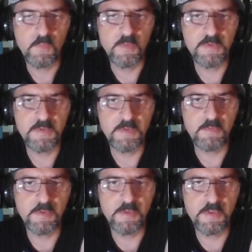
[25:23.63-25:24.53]

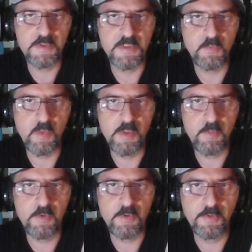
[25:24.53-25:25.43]
we're gonna see one
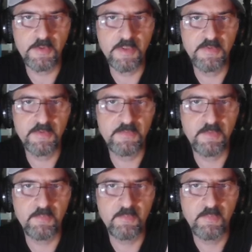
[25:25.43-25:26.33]
more hit
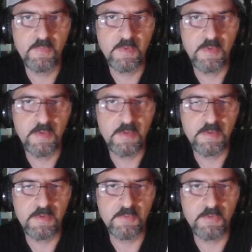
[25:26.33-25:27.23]
from
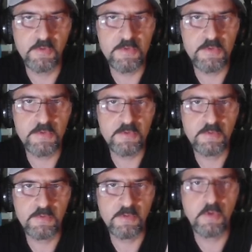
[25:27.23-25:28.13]
Lugos.
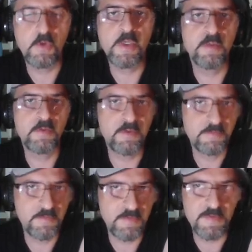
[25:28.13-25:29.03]
Oh, okay,
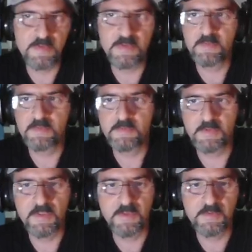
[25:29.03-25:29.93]
this is
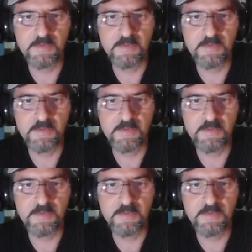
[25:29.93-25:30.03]
healed.